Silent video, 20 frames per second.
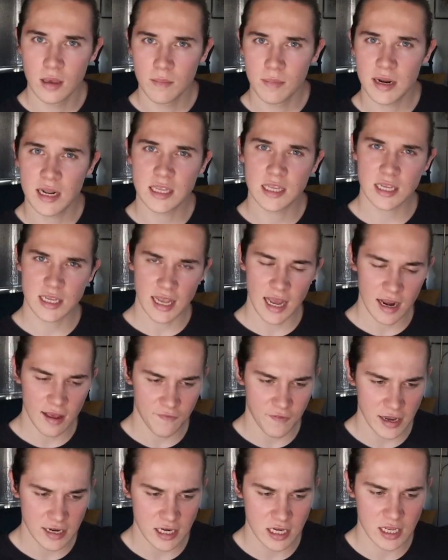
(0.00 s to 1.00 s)
But instead,
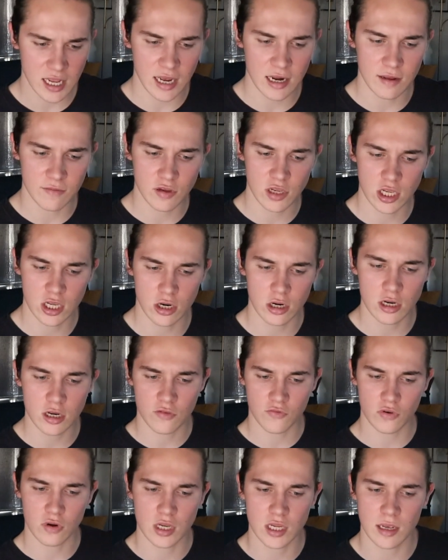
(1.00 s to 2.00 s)
if I just kind of search
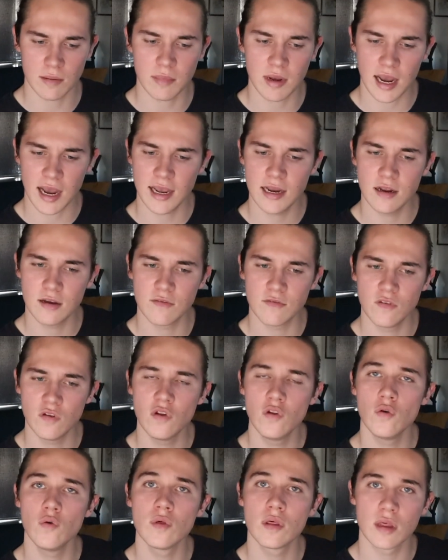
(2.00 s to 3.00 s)
for some kind of
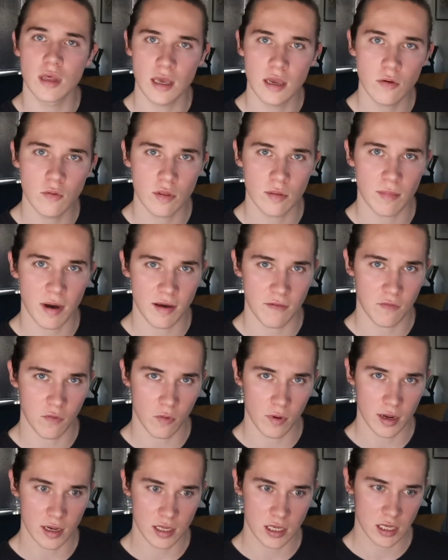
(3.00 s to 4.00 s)
new thing with my
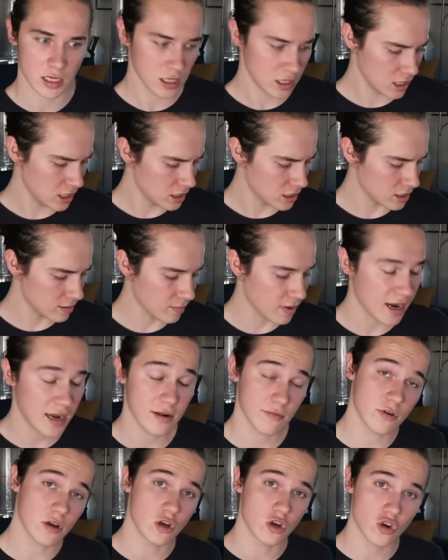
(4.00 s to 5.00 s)
voice, some kind
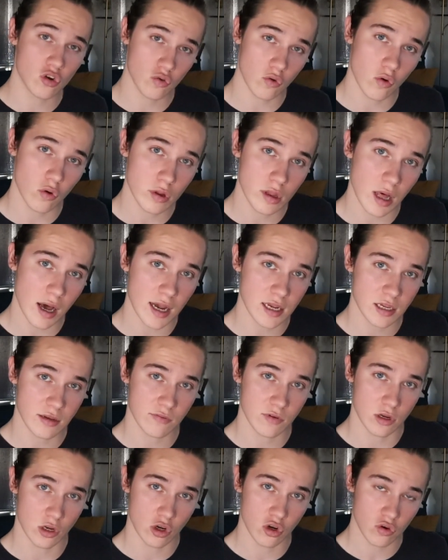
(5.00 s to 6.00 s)
of controlled loss
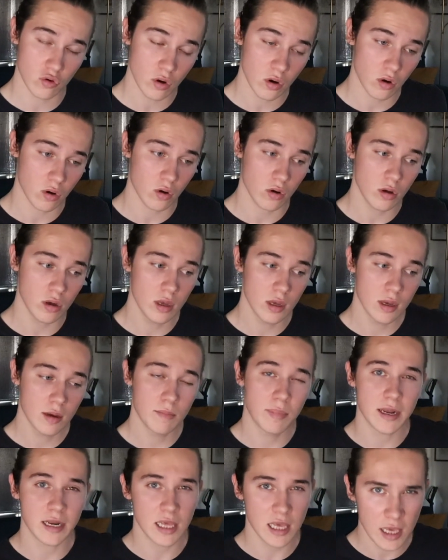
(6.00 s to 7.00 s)
of control,
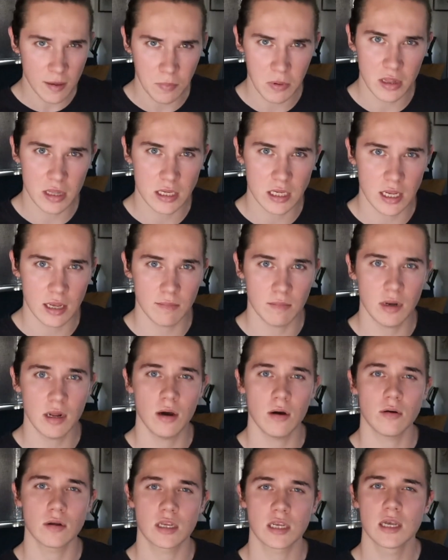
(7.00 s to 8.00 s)
but keeping the same
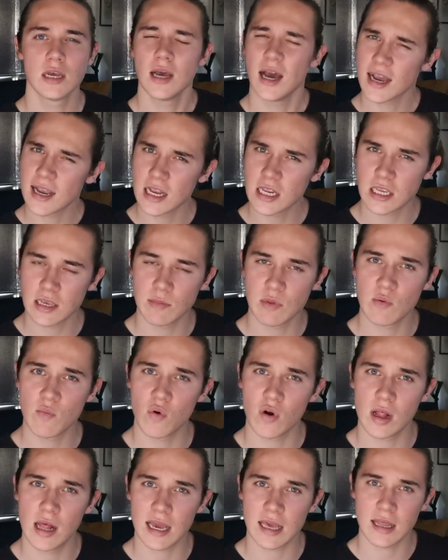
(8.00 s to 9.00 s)
notes, I get something
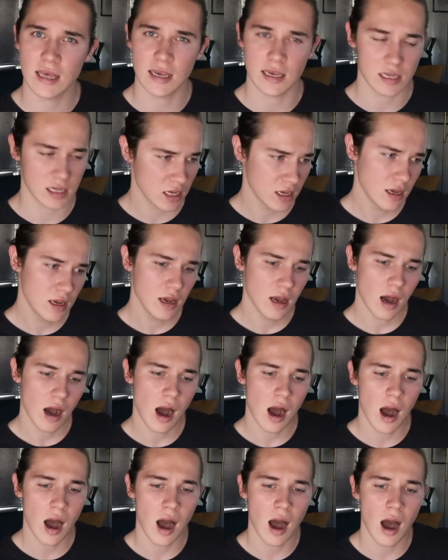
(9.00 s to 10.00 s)
more like this.
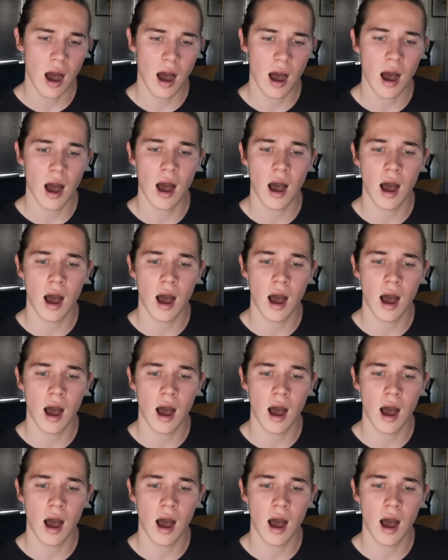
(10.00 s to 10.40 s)
Ah.